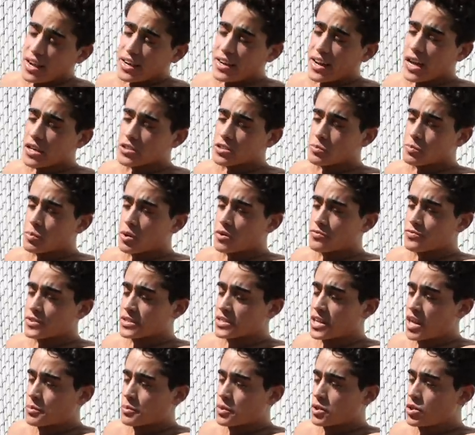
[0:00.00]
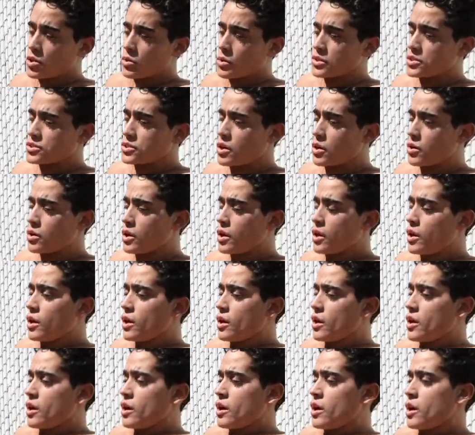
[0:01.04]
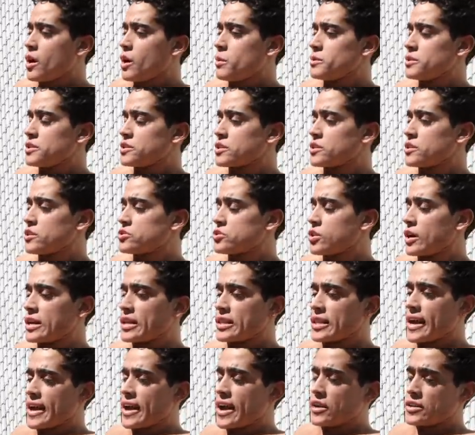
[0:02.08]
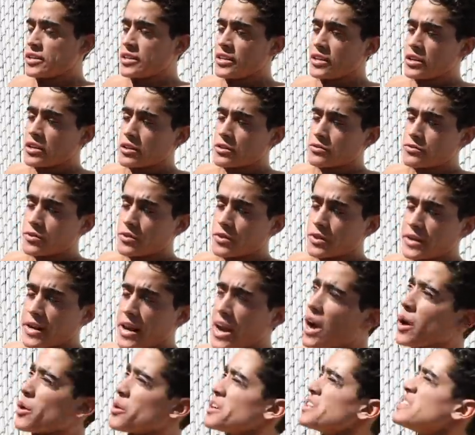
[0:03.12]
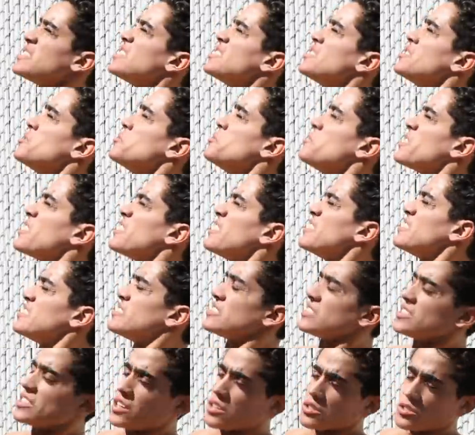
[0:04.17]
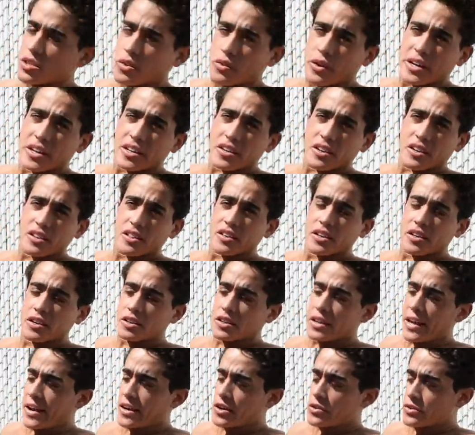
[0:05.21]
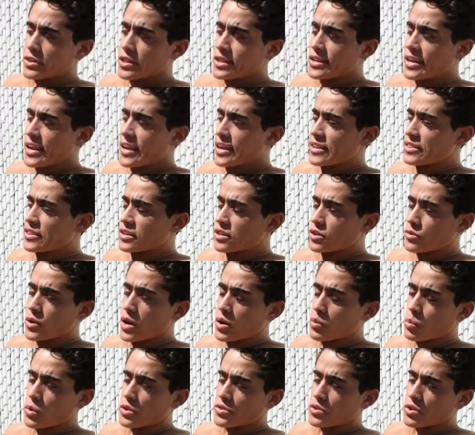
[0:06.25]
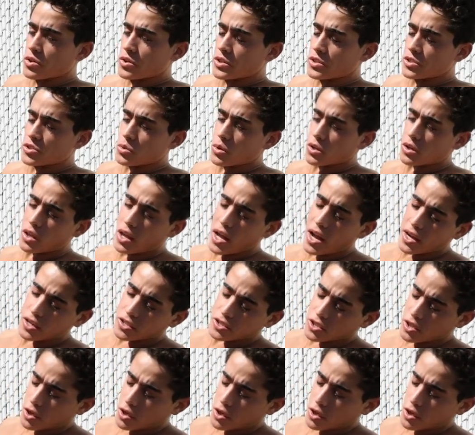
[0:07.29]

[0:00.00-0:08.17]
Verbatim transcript: And now's the perfect time to do it. So I'm just going to try to lay out here for an hour or two, because, you know, it's already a little later in the day, I think around 1:30, 2 o'clock.